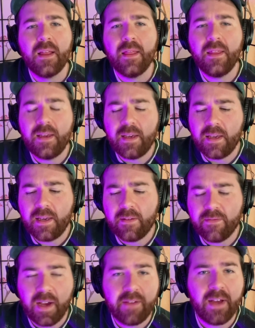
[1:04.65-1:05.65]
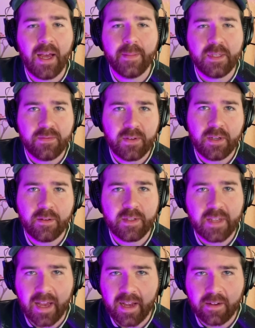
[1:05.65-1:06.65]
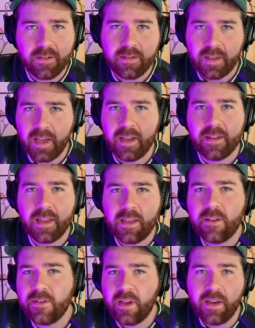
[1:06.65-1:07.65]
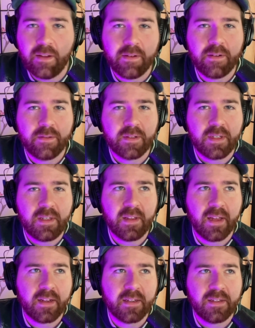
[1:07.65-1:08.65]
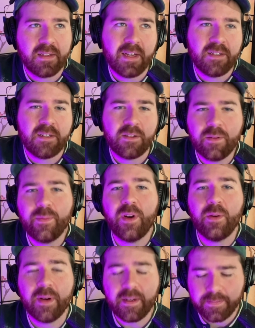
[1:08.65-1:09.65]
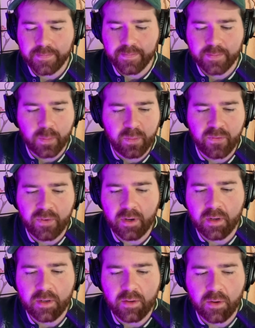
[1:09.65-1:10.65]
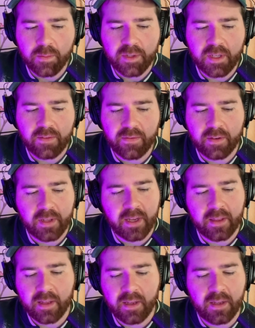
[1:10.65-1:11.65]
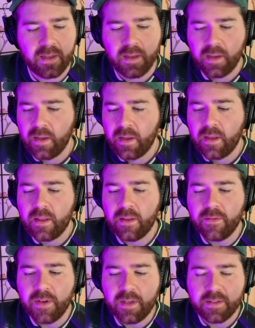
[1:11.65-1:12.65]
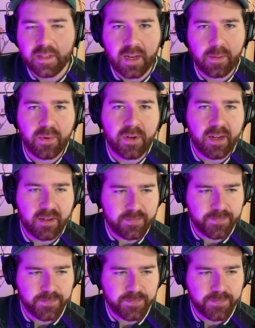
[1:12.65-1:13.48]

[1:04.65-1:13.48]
the 5 Habits video is out, and thank you to anyone who's seen that because it's actually doing pretty well for like the videos that I put out,